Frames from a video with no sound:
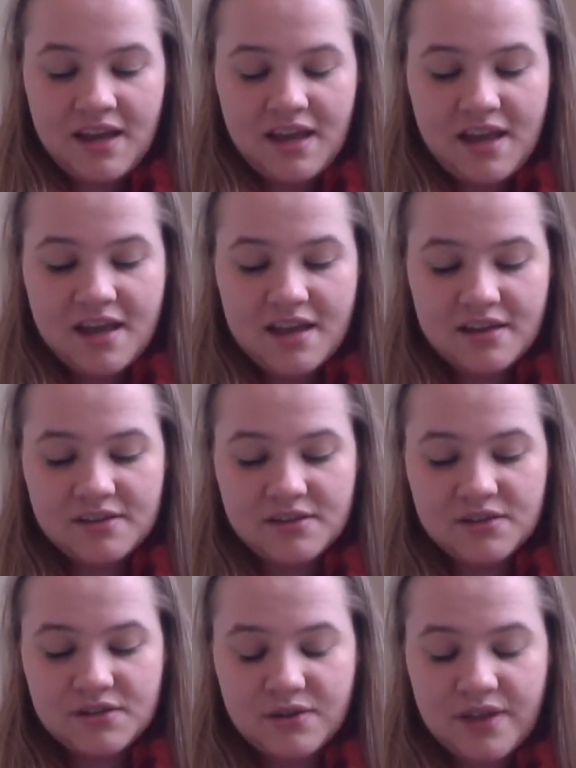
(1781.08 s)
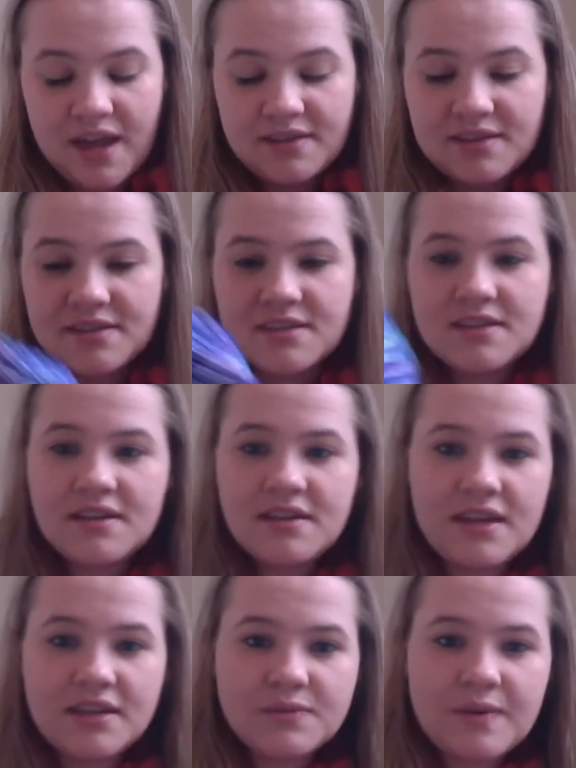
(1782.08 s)
And so that's
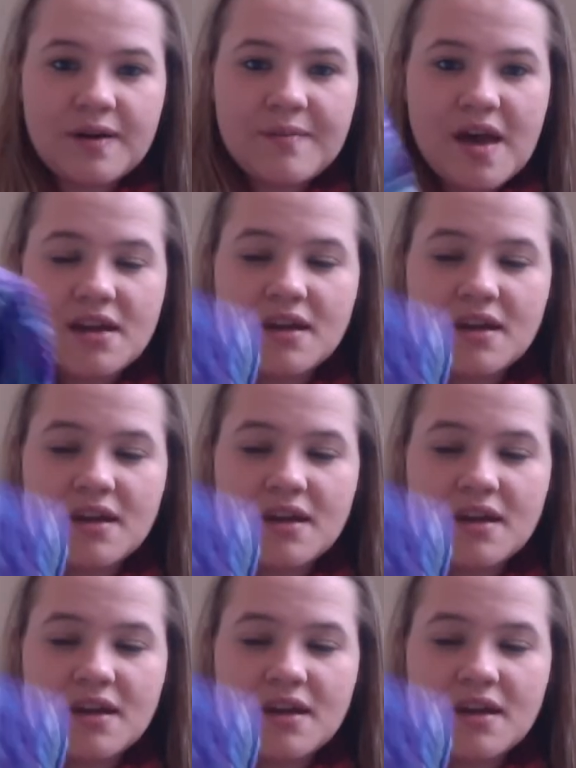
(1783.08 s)
where I'm at.